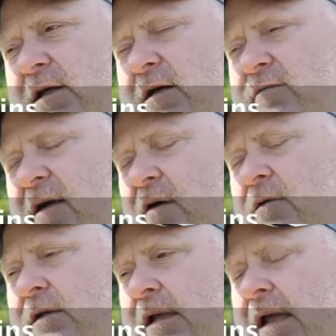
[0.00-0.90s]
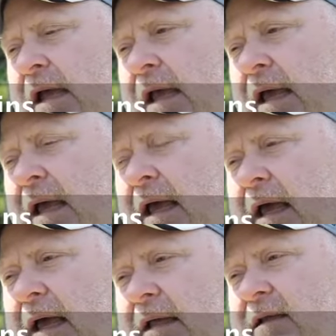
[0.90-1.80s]
fowl.
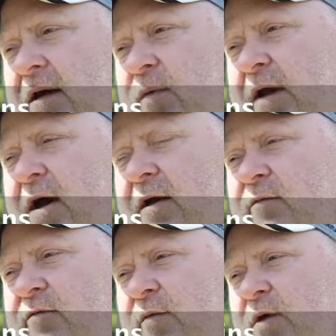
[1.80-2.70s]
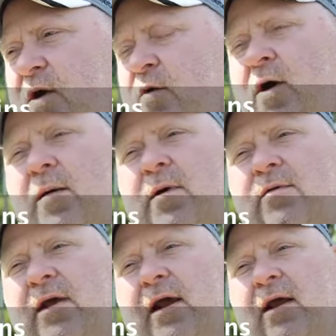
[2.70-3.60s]
And we got them from the co-op out
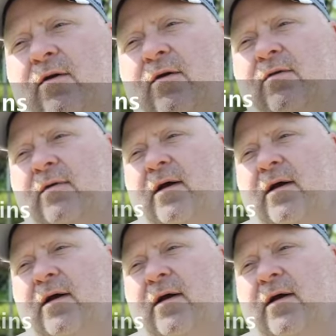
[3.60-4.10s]
in Harrow.